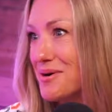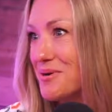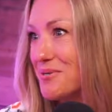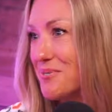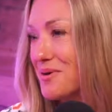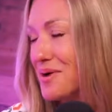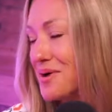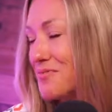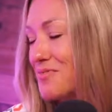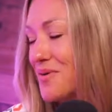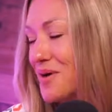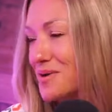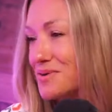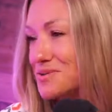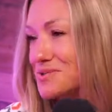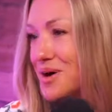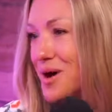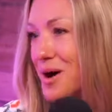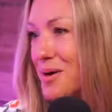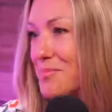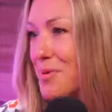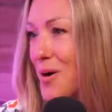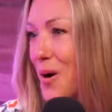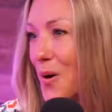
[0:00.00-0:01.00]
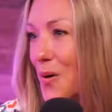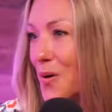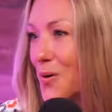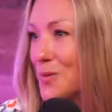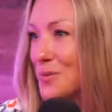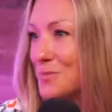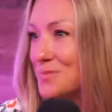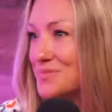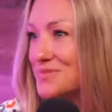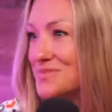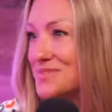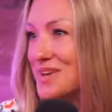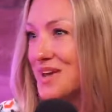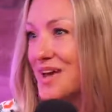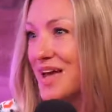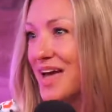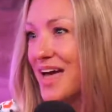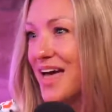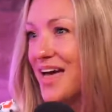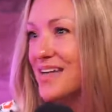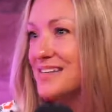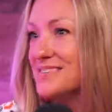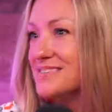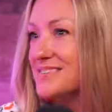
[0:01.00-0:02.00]
one of our top homes.
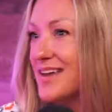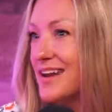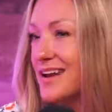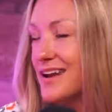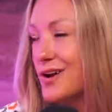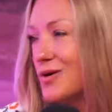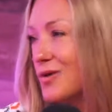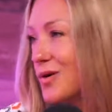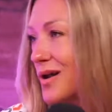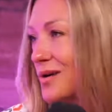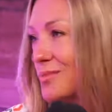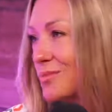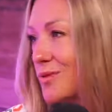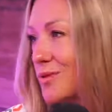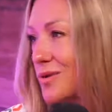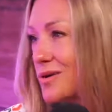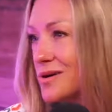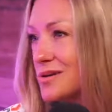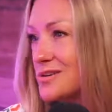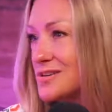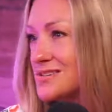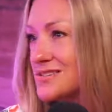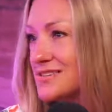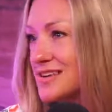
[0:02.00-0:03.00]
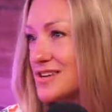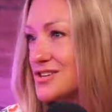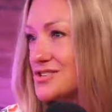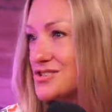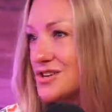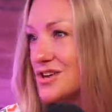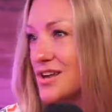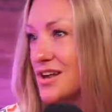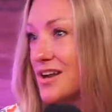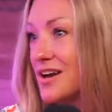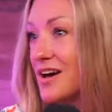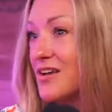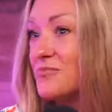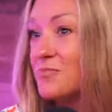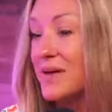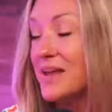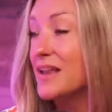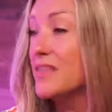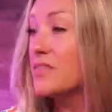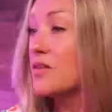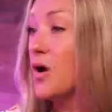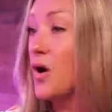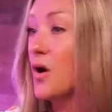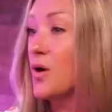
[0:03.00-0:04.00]
It's an incredible organization. I've been
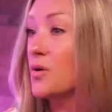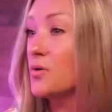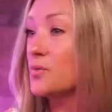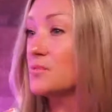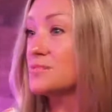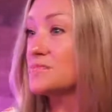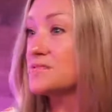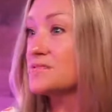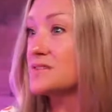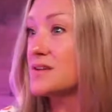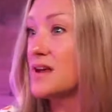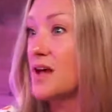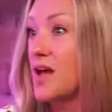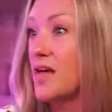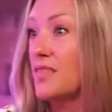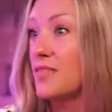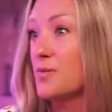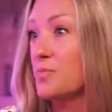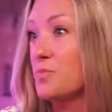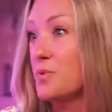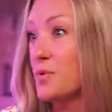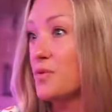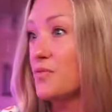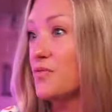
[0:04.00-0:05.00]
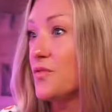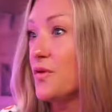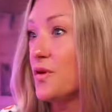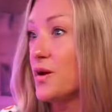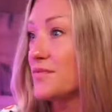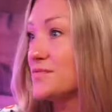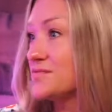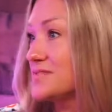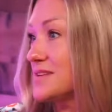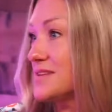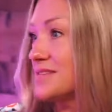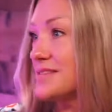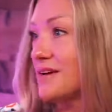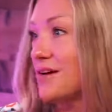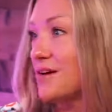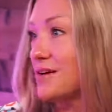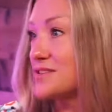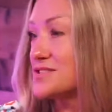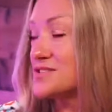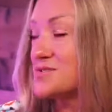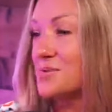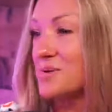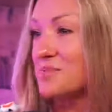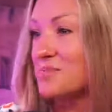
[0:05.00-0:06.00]
in the homes, they're beautiful. I've seen the
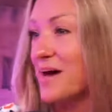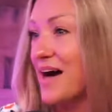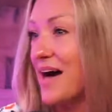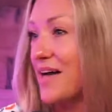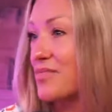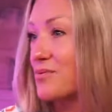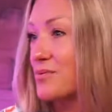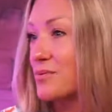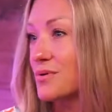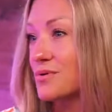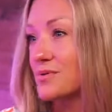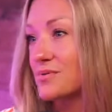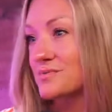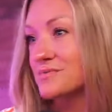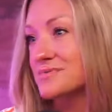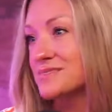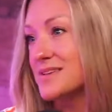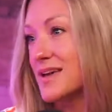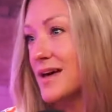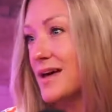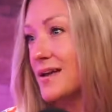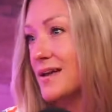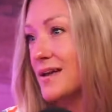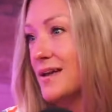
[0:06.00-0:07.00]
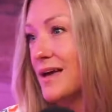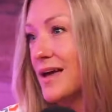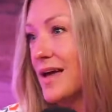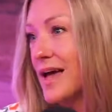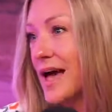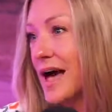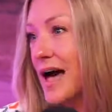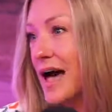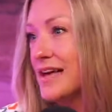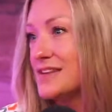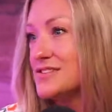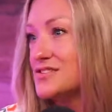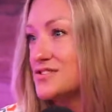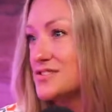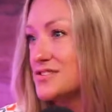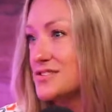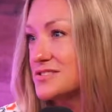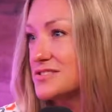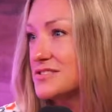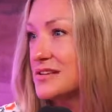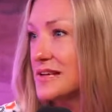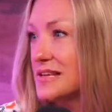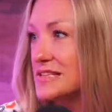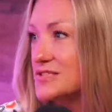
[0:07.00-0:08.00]
ensuite bathrooms, and it's
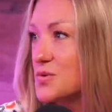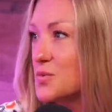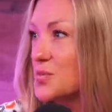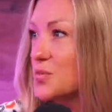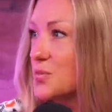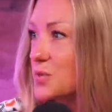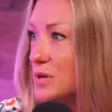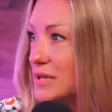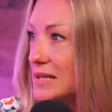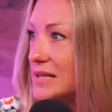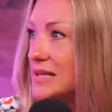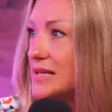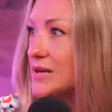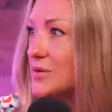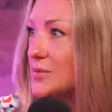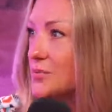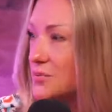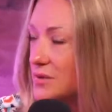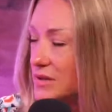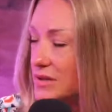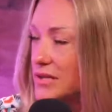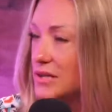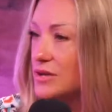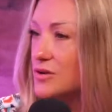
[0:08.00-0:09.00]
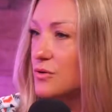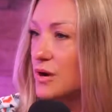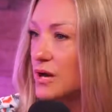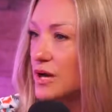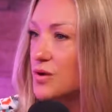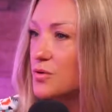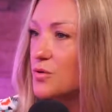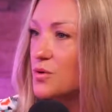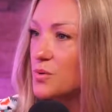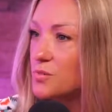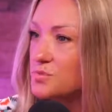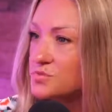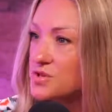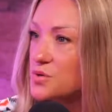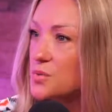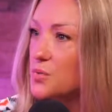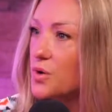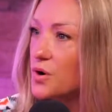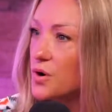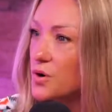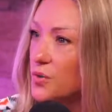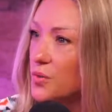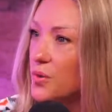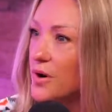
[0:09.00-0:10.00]
just, it's a really, really great group to
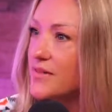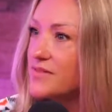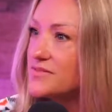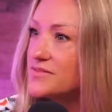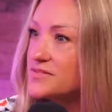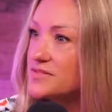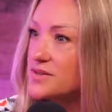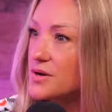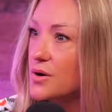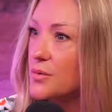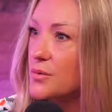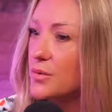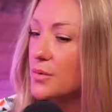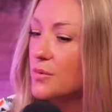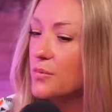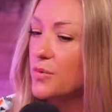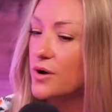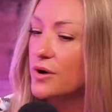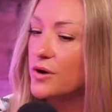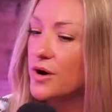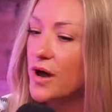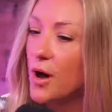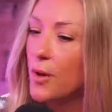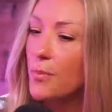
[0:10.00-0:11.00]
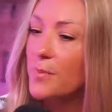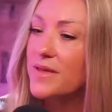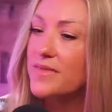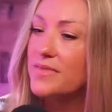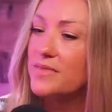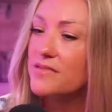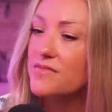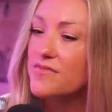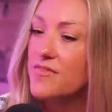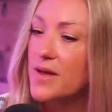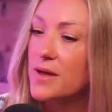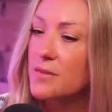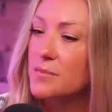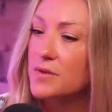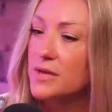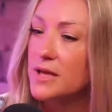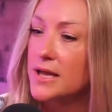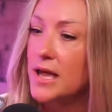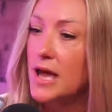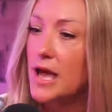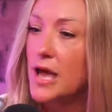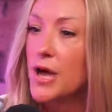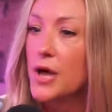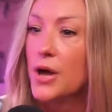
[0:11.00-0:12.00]
work with. So when we are helping the
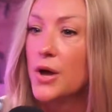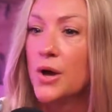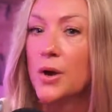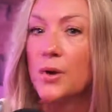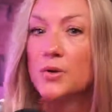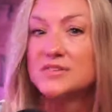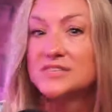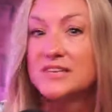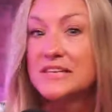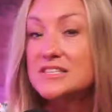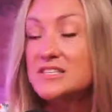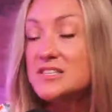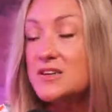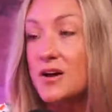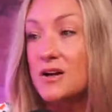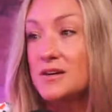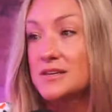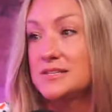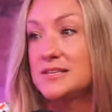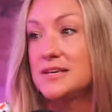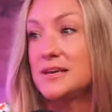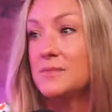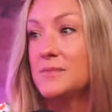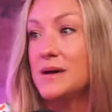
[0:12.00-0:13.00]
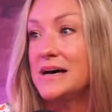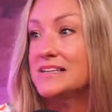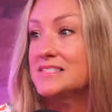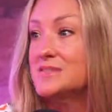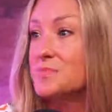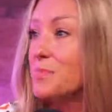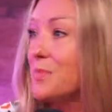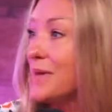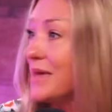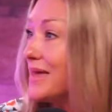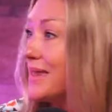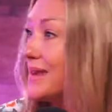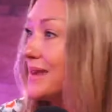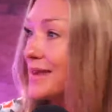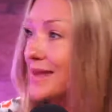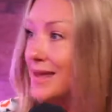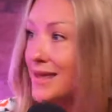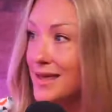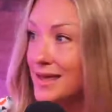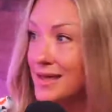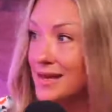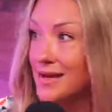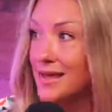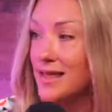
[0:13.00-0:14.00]
family, since our team has been
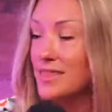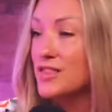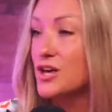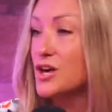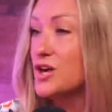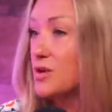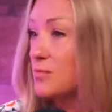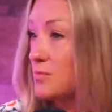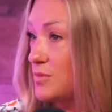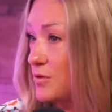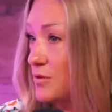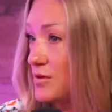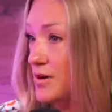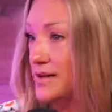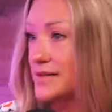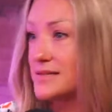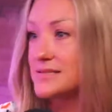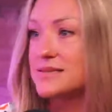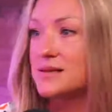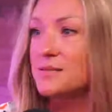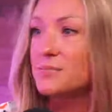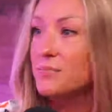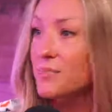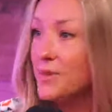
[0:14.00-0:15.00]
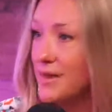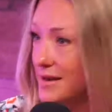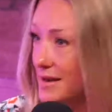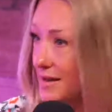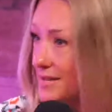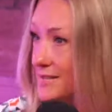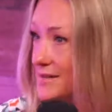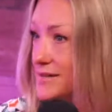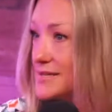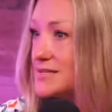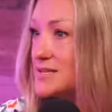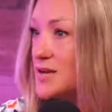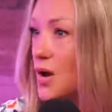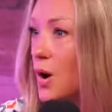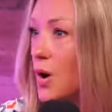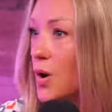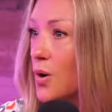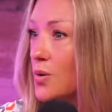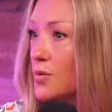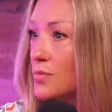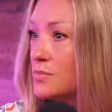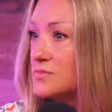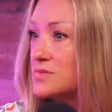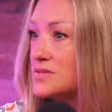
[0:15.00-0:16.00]
in the communities and been in these
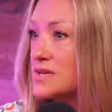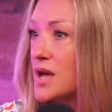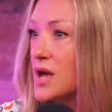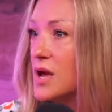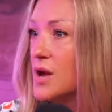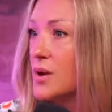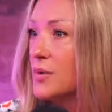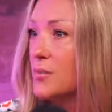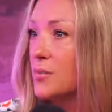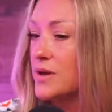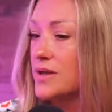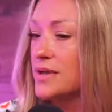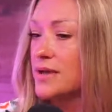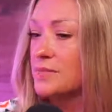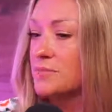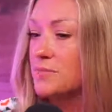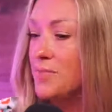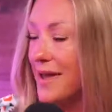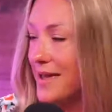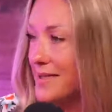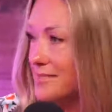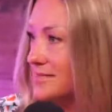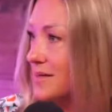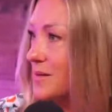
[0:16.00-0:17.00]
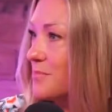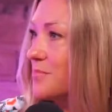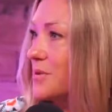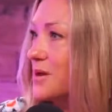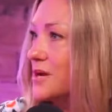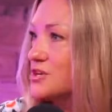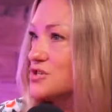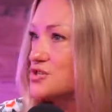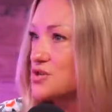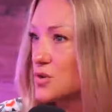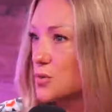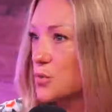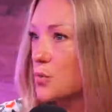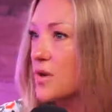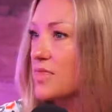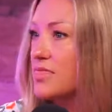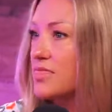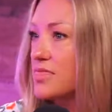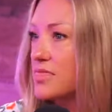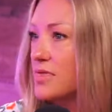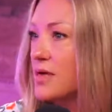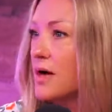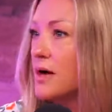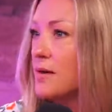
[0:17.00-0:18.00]
homes, we can paint that picture
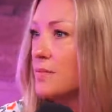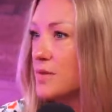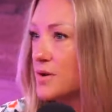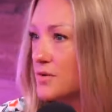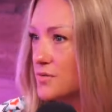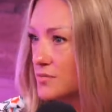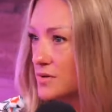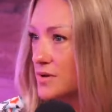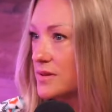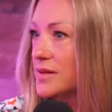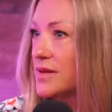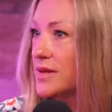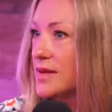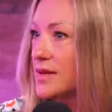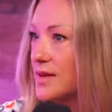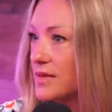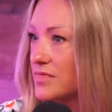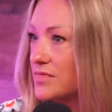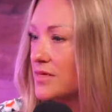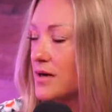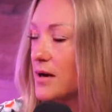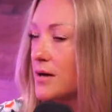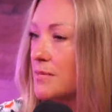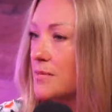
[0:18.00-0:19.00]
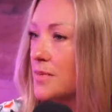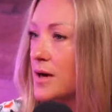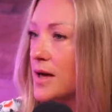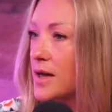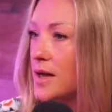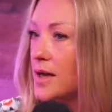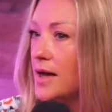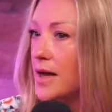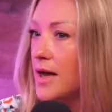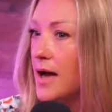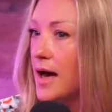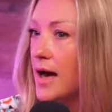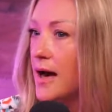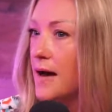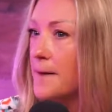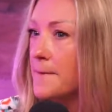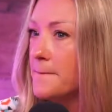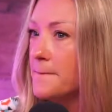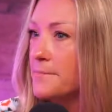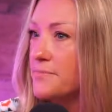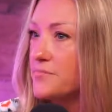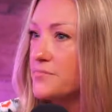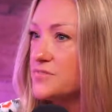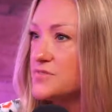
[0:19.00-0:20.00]
with them and really get them
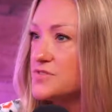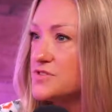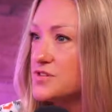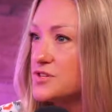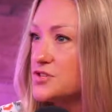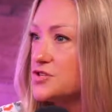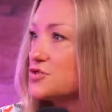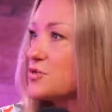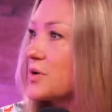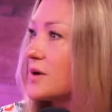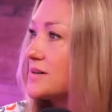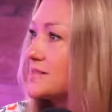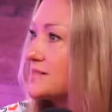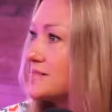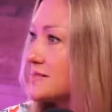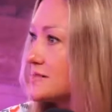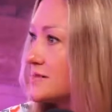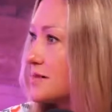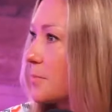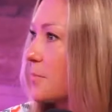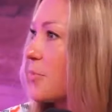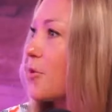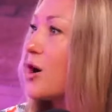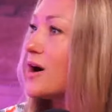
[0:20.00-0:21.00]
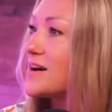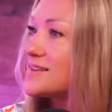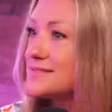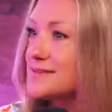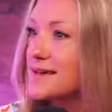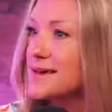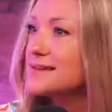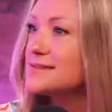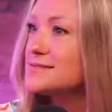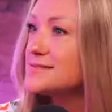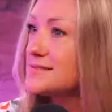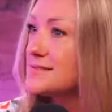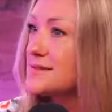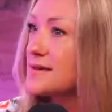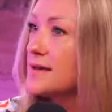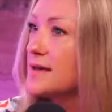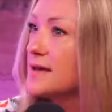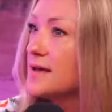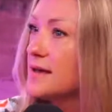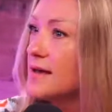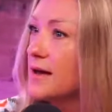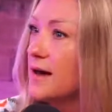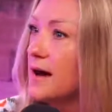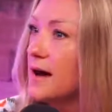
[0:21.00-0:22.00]
um, to trust the process.
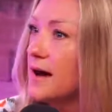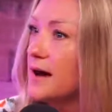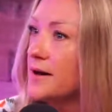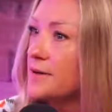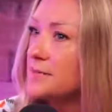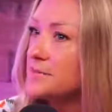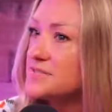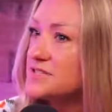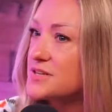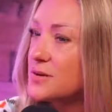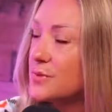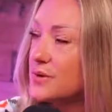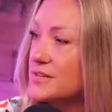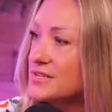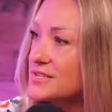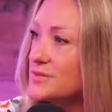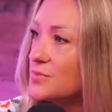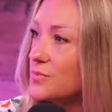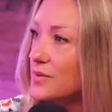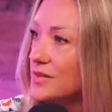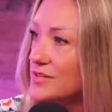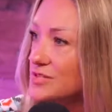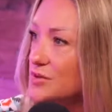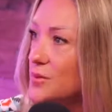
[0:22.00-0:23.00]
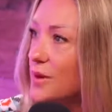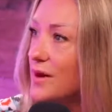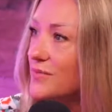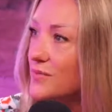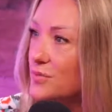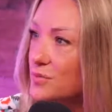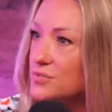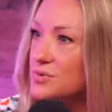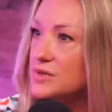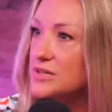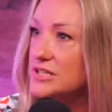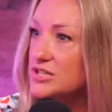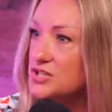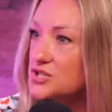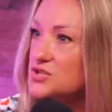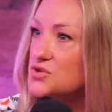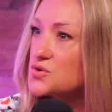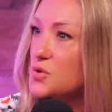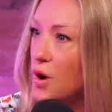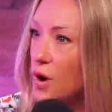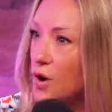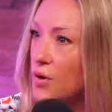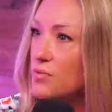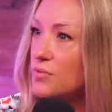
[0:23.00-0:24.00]
Um, so it's we do have a really
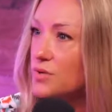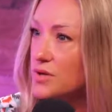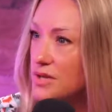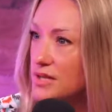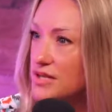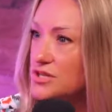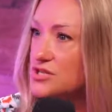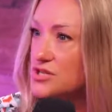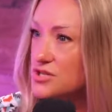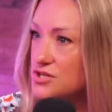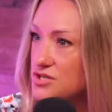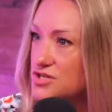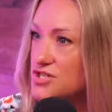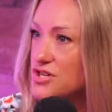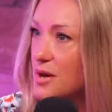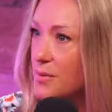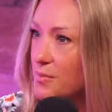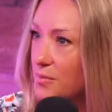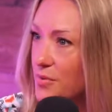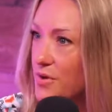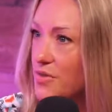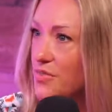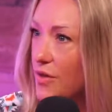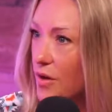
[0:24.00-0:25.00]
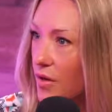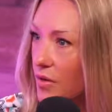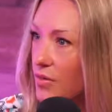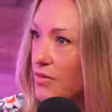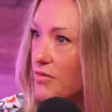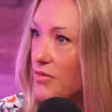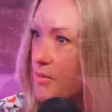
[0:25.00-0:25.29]
strong relationship with all of